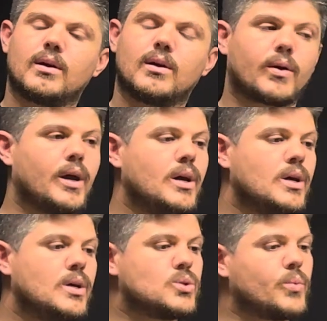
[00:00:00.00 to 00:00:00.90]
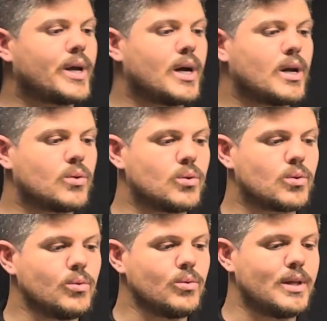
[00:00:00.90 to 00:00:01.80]
Okay, so we can
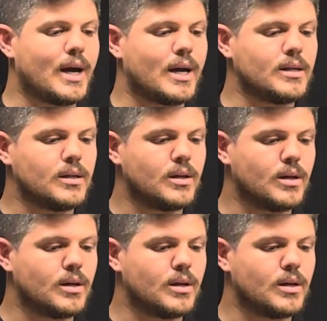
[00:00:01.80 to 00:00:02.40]
conclude that